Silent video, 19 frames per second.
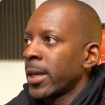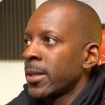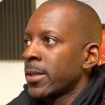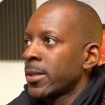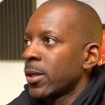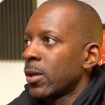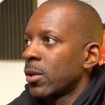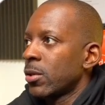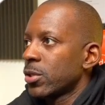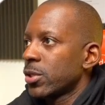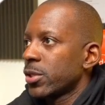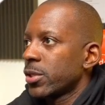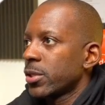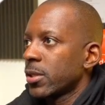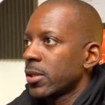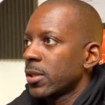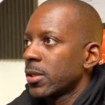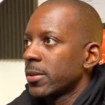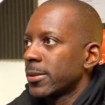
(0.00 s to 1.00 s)

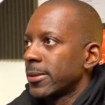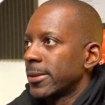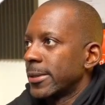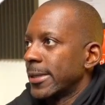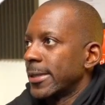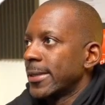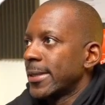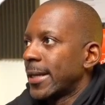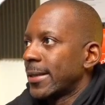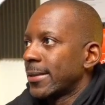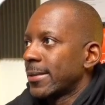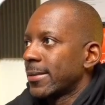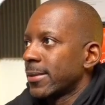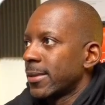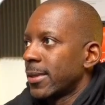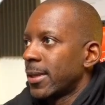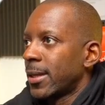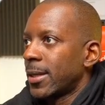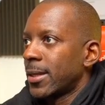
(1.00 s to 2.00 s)
also see that
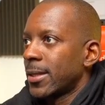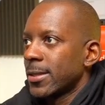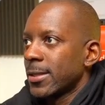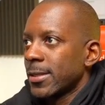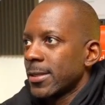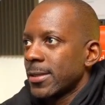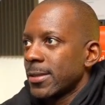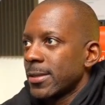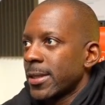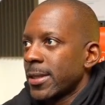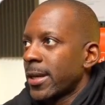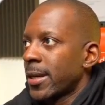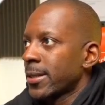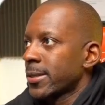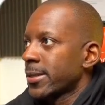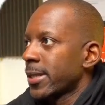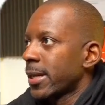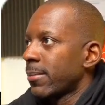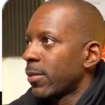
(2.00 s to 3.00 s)
there are
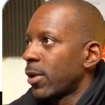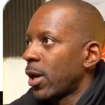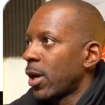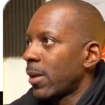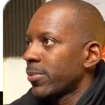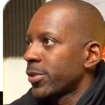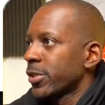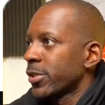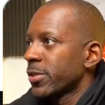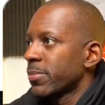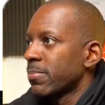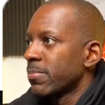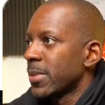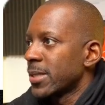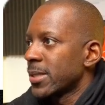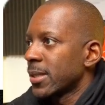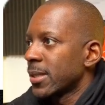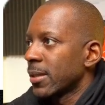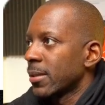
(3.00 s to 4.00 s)
some options
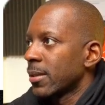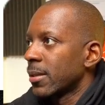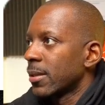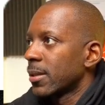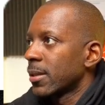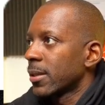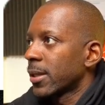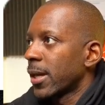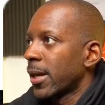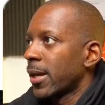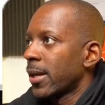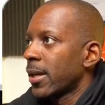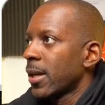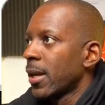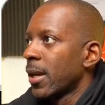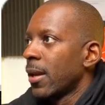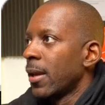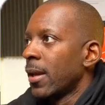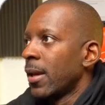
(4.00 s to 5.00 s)
missing. Okay,
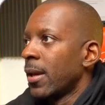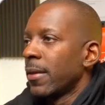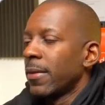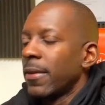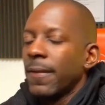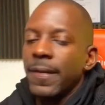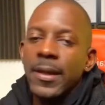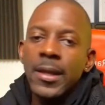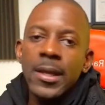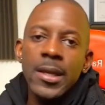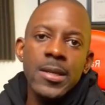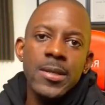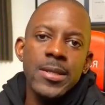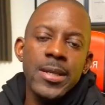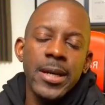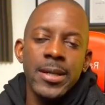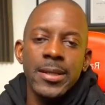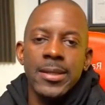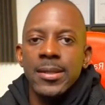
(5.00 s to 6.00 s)
the thing is
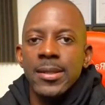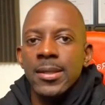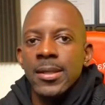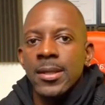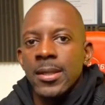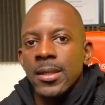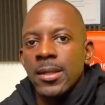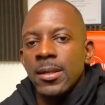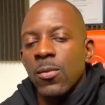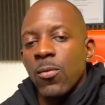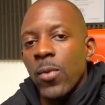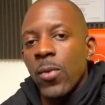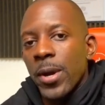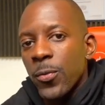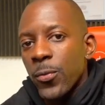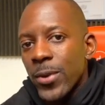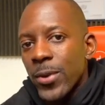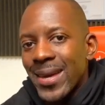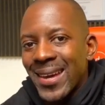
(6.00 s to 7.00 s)
that when
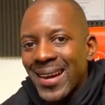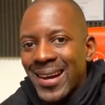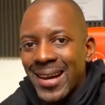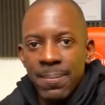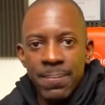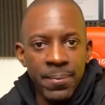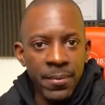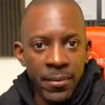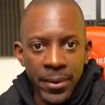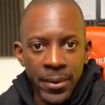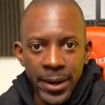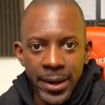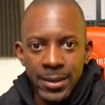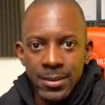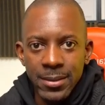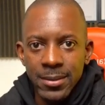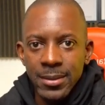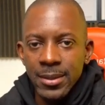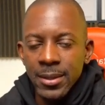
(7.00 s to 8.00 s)
we
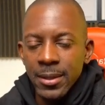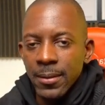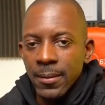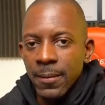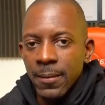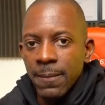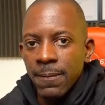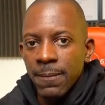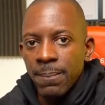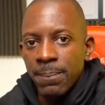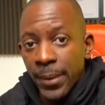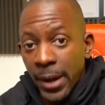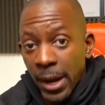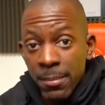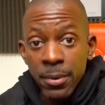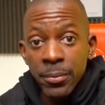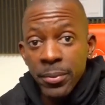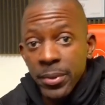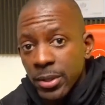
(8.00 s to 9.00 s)
upgrade the
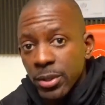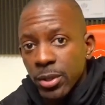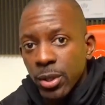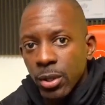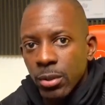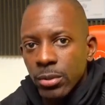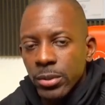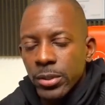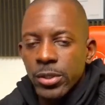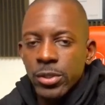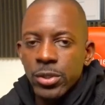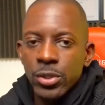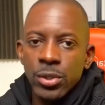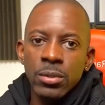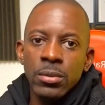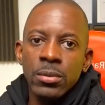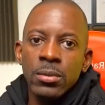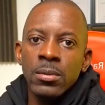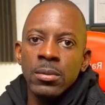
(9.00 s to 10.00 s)
primary node
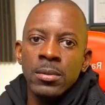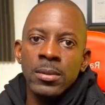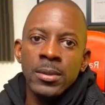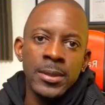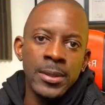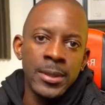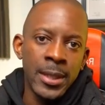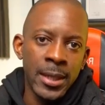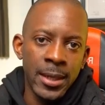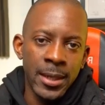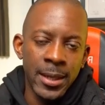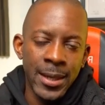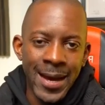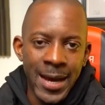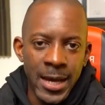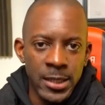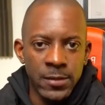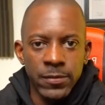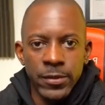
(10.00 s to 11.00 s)
to
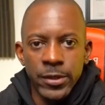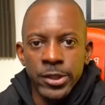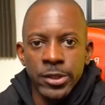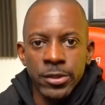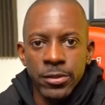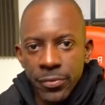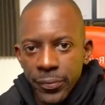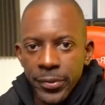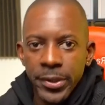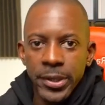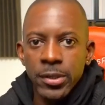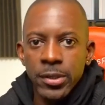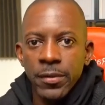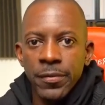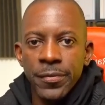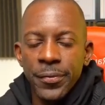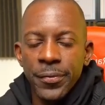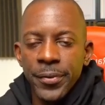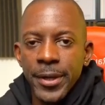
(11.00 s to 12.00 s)
ISE version
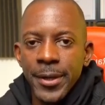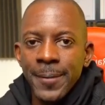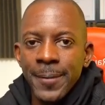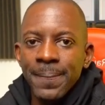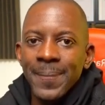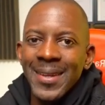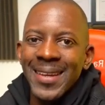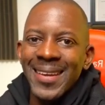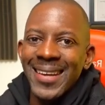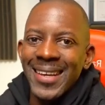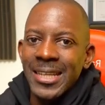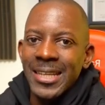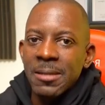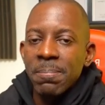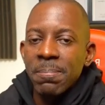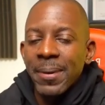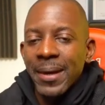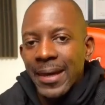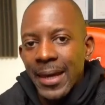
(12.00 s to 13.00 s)
3.3, it
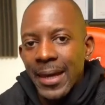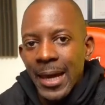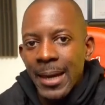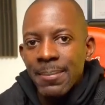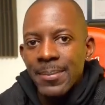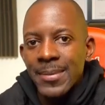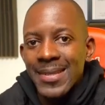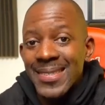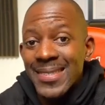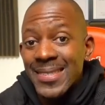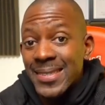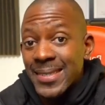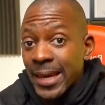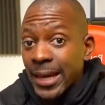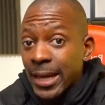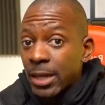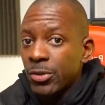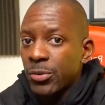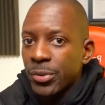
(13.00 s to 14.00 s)
became the
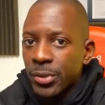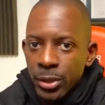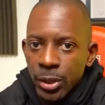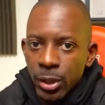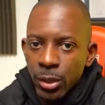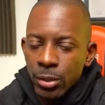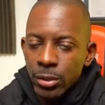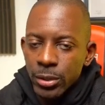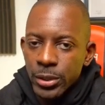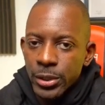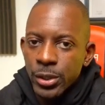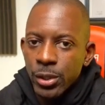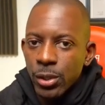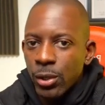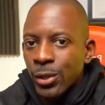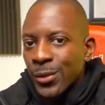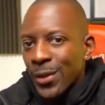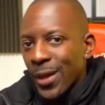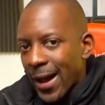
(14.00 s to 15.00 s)
secondary node
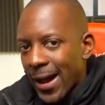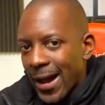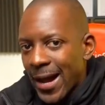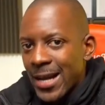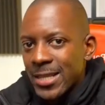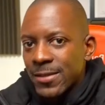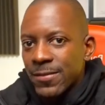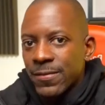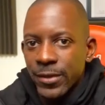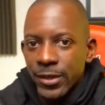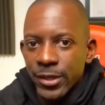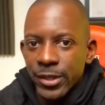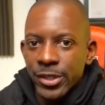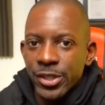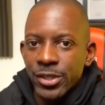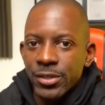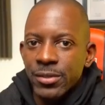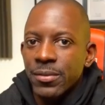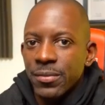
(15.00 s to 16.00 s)
on ISE
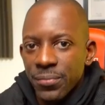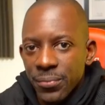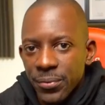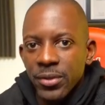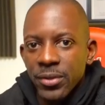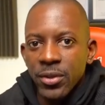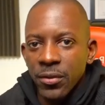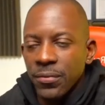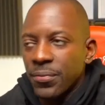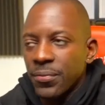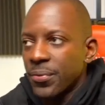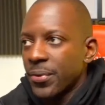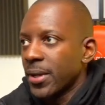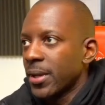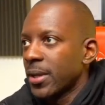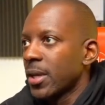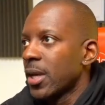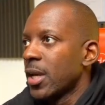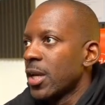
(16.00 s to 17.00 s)
version 3.3.
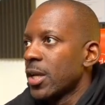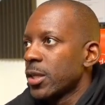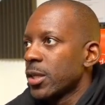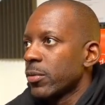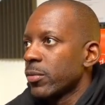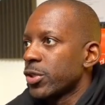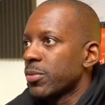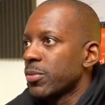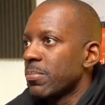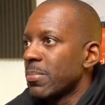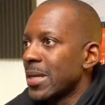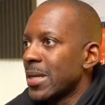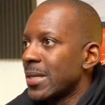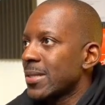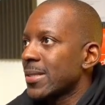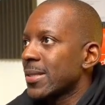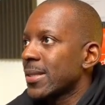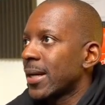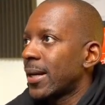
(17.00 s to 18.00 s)
So which
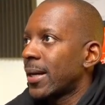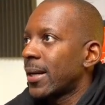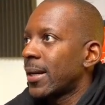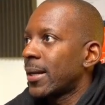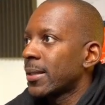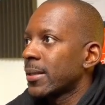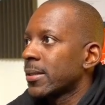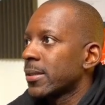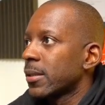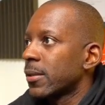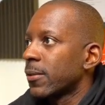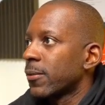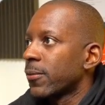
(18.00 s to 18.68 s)
means that if we